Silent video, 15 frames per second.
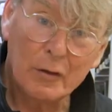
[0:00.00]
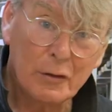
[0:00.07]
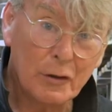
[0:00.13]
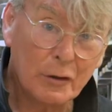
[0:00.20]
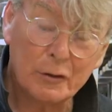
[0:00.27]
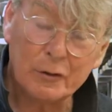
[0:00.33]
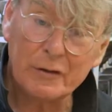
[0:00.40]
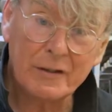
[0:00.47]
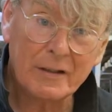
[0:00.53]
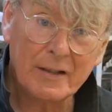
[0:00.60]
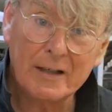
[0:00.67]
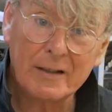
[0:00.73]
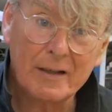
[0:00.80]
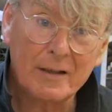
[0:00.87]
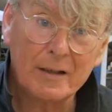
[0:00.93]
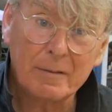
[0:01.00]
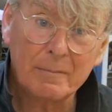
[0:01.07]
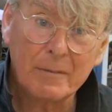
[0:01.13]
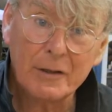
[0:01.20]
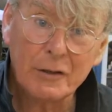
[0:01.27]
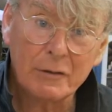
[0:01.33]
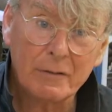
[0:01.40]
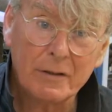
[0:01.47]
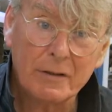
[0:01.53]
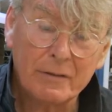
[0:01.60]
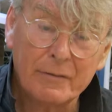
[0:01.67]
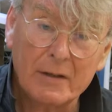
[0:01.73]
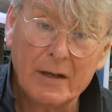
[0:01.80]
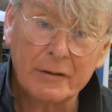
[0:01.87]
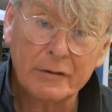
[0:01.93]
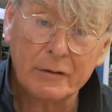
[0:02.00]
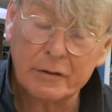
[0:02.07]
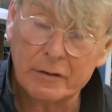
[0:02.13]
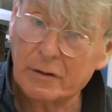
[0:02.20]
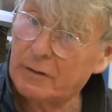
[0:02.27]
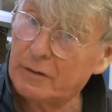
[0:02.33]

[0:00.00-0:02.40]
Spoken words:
you couldn't get any measuring devices.